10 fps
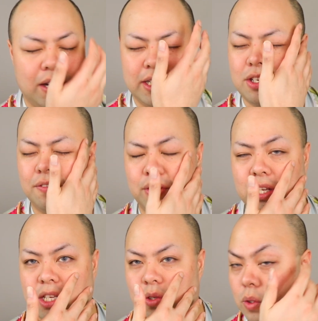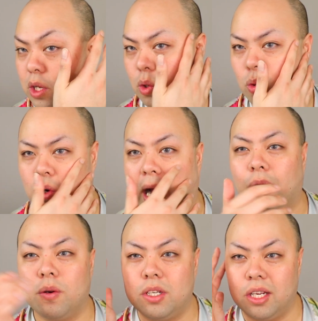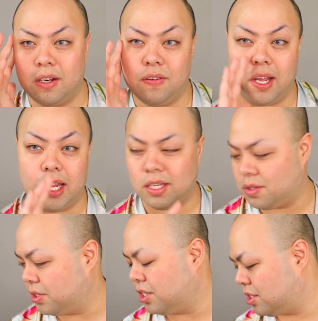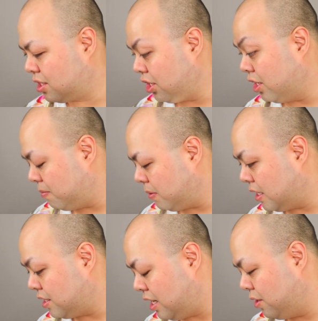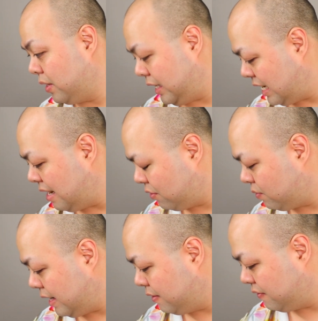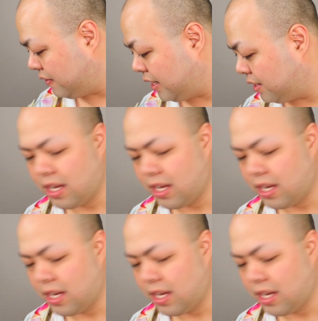it's not very, it's a real like rounded face, which is good because I already have a round face.